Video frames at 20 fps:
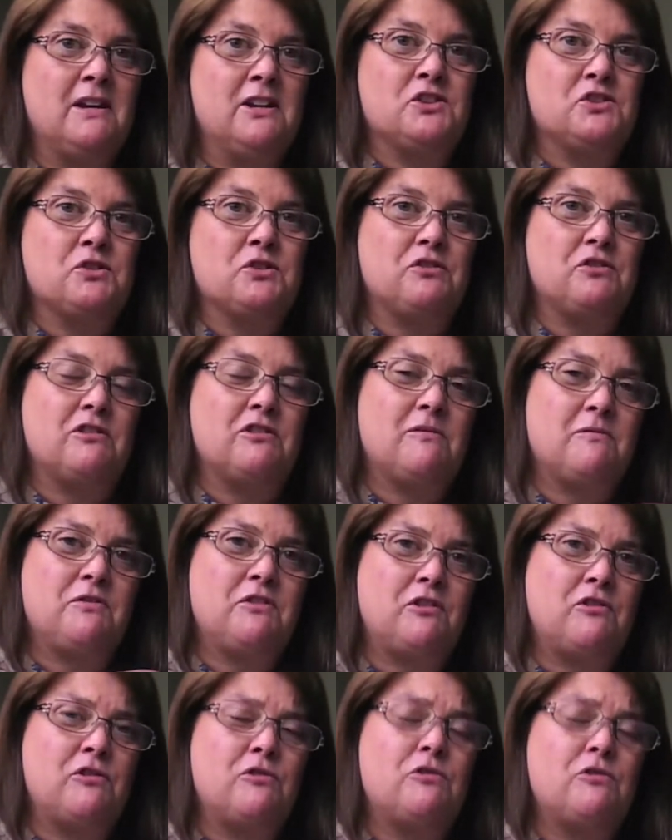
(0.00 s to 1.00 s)
So
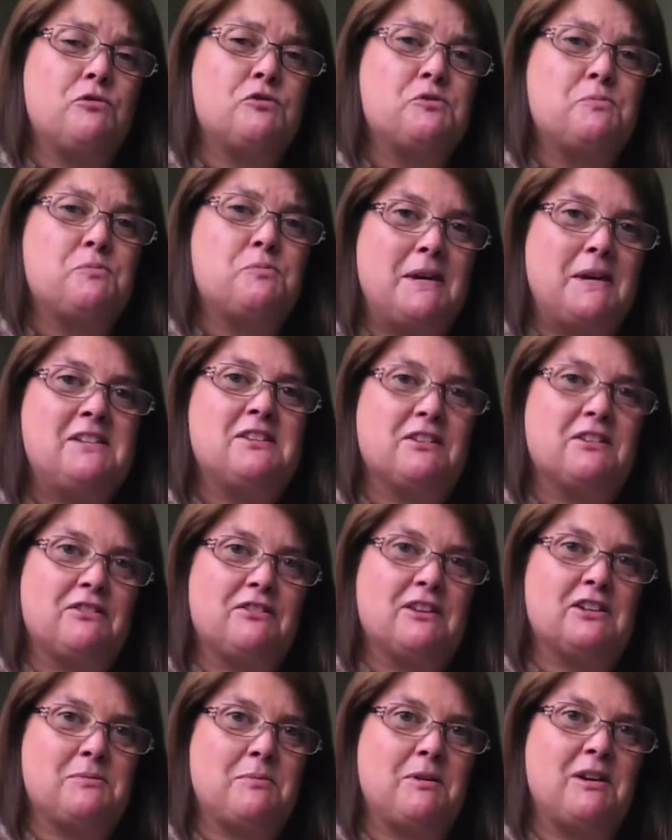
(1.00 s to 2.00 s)
there are those basic
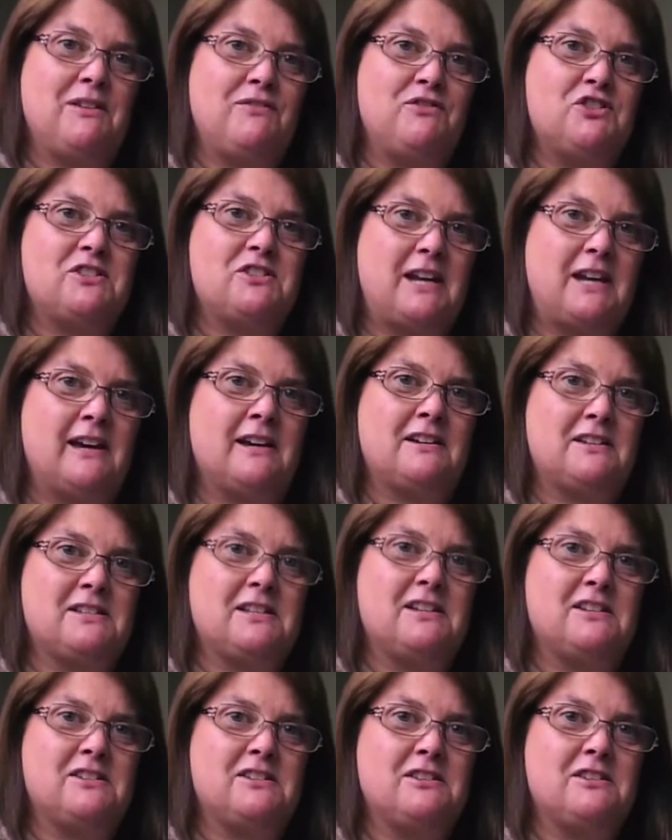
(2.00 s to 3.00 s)
things about even just
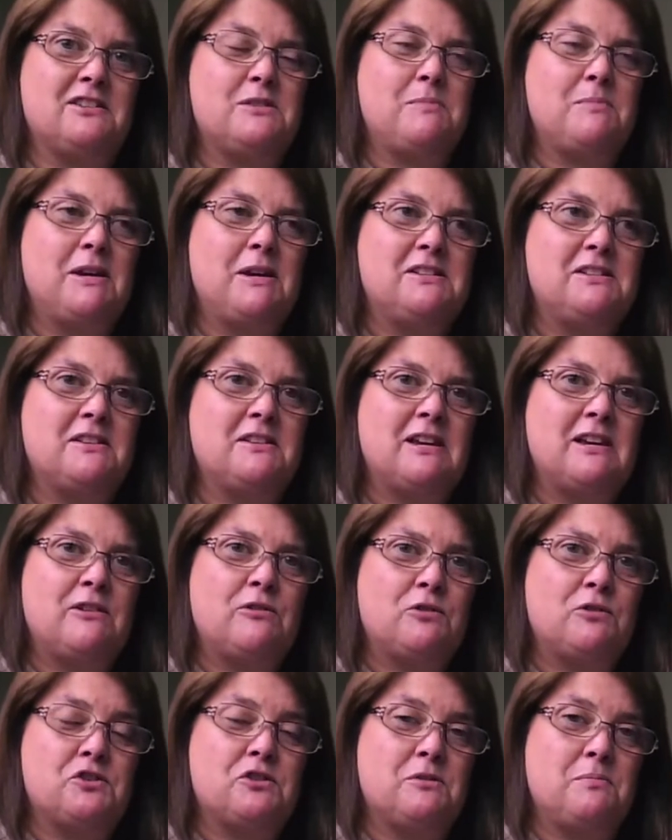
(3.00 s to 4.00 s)
accessing the space, and then
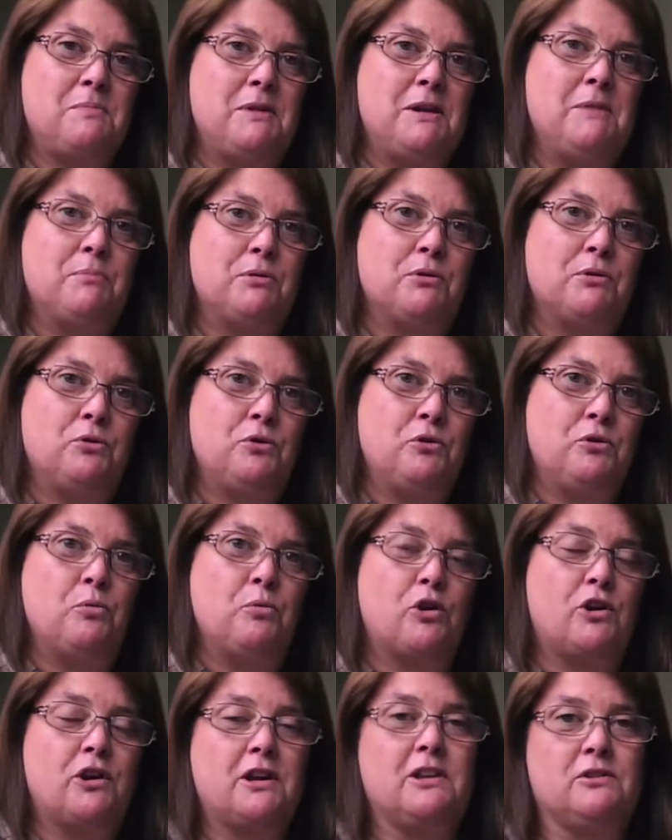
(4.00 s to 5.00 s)
also the people who
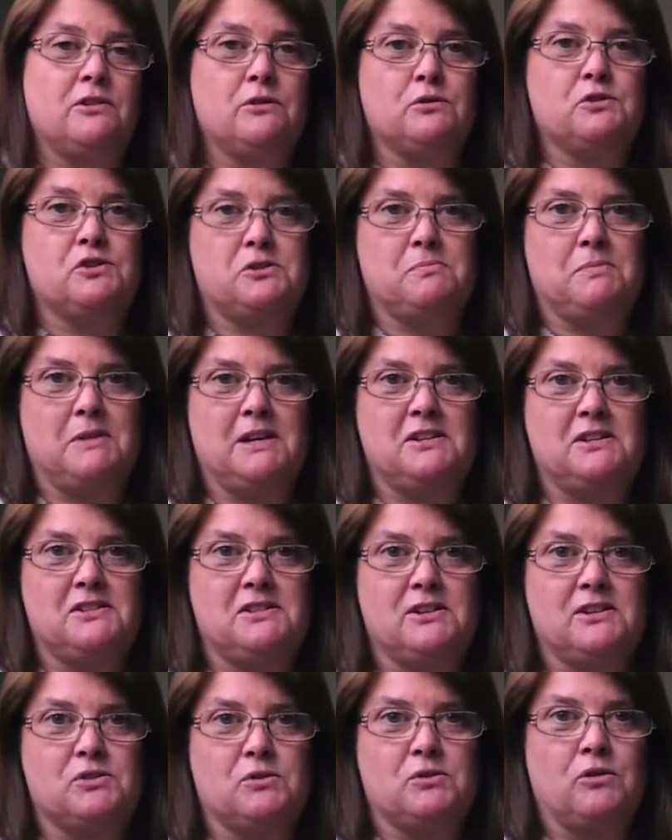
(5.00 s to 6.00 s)
work in those
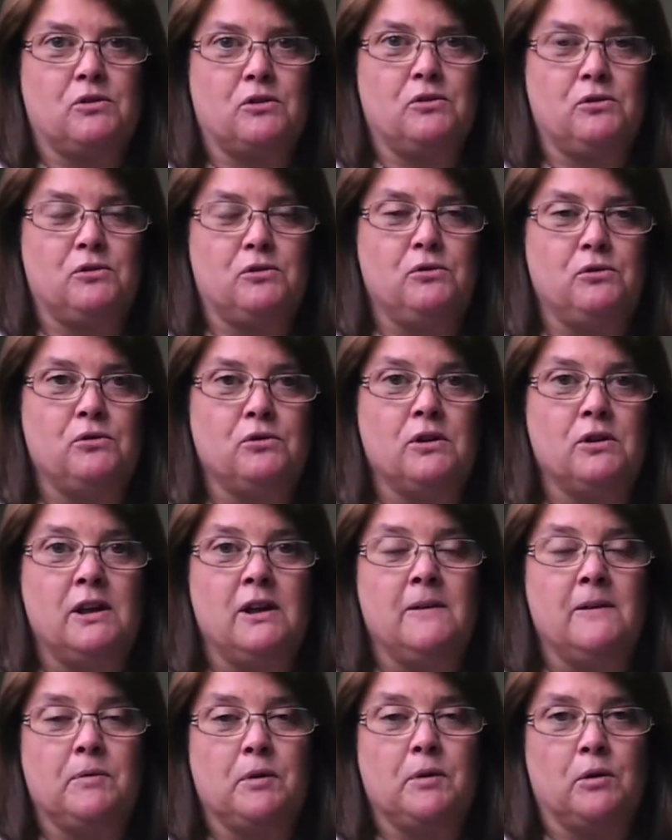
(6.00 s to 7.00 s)
spaces or who
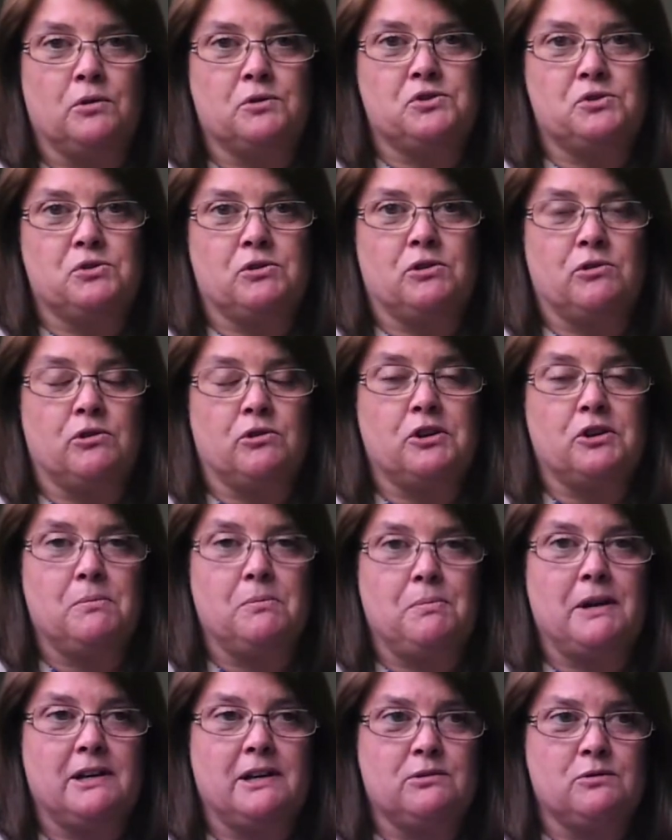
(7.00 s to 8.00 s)
also are
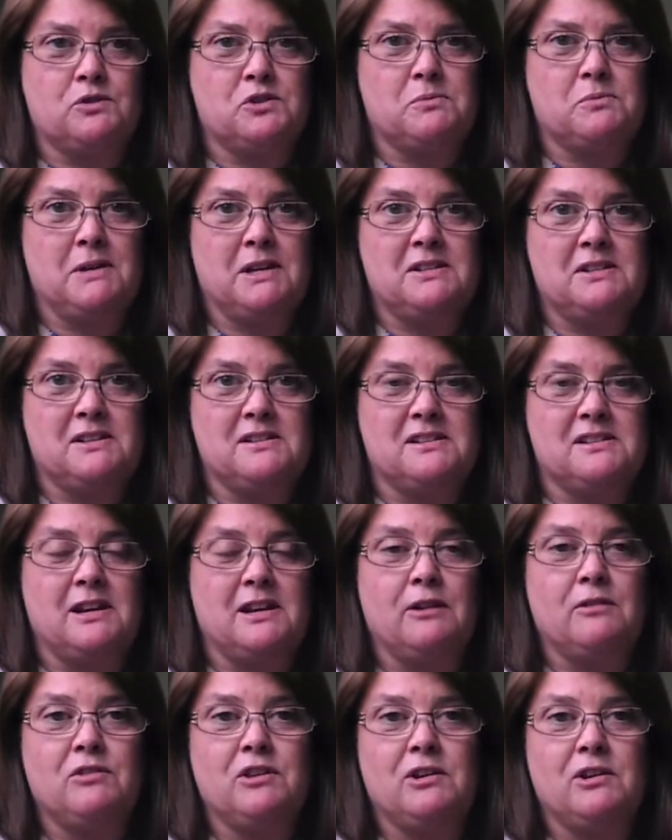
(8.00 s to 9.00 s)
occupying those spaces and
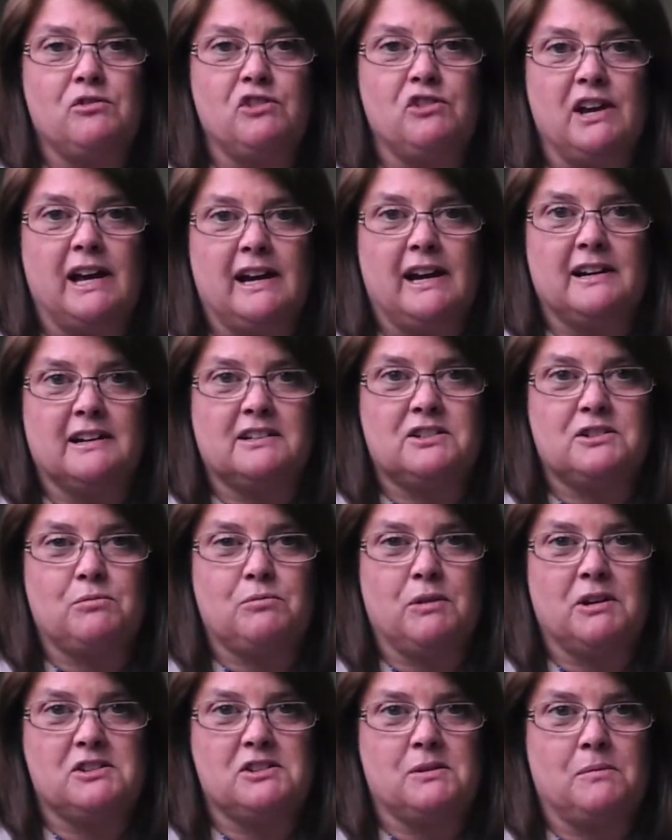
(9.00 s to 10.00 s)
how they react
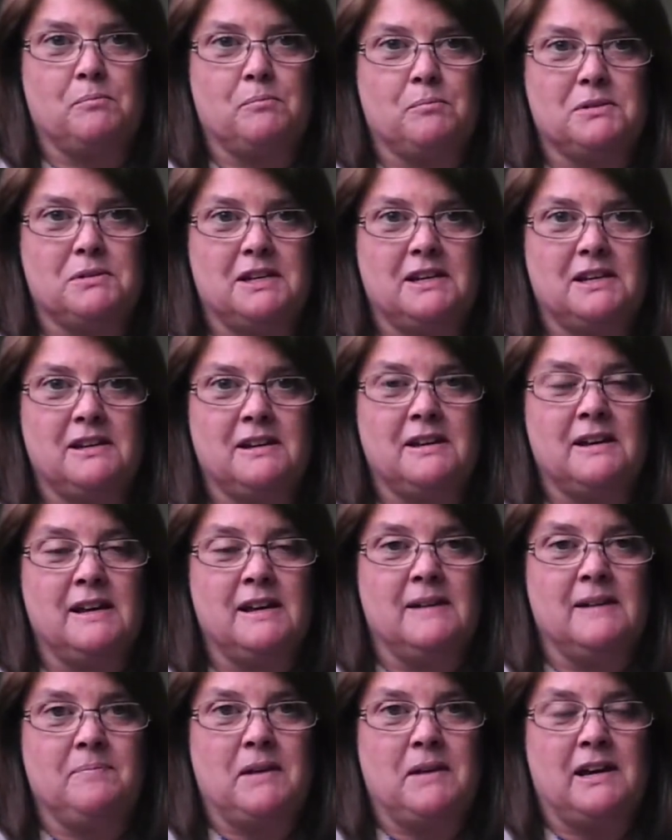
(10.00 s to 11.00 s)
when somebody
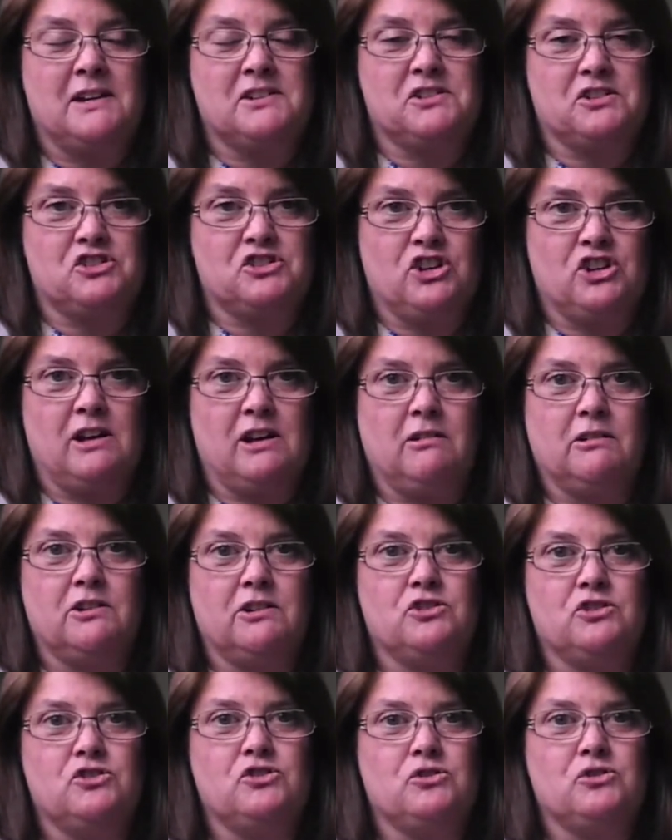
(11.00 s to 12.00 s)
has a
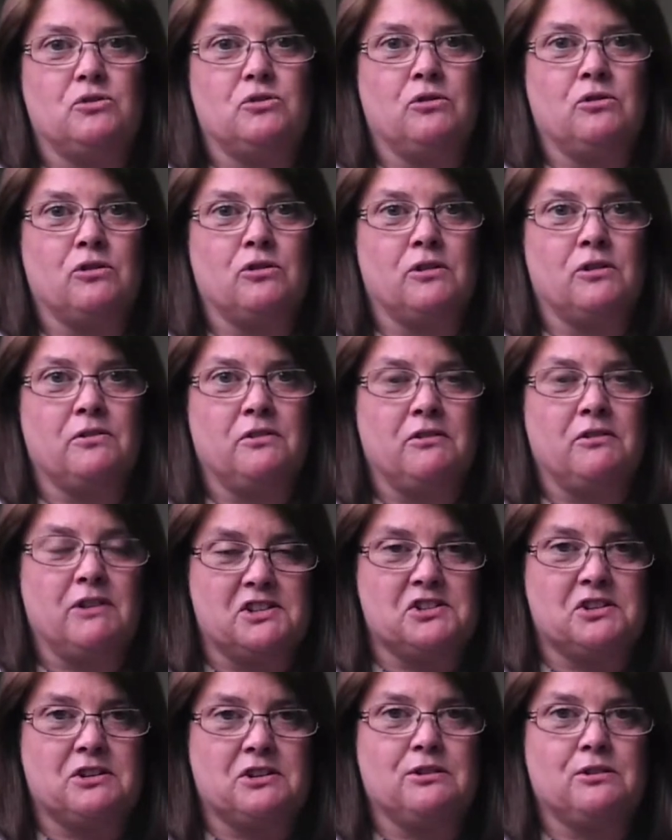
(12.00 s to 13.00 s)
challenge or they're
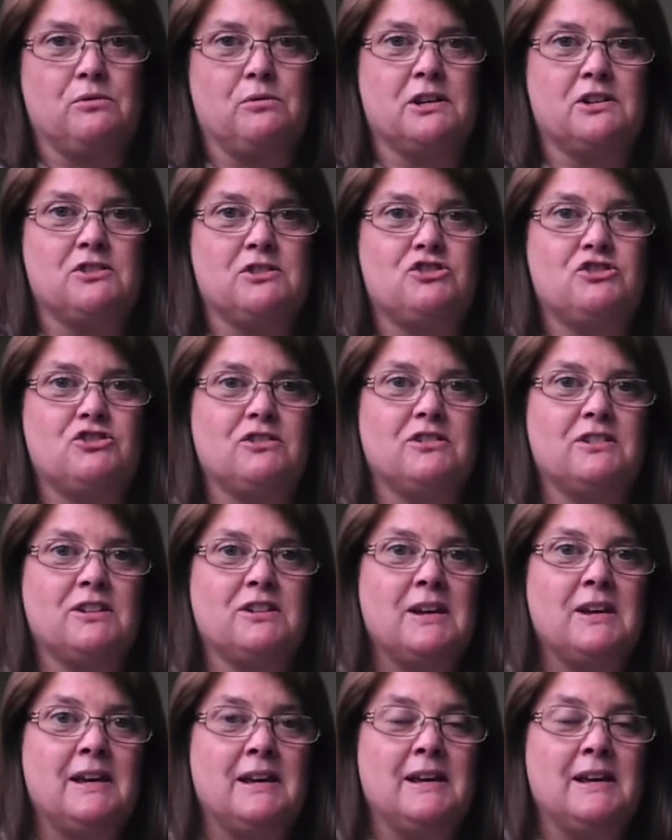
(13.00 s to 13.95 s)
asking a question.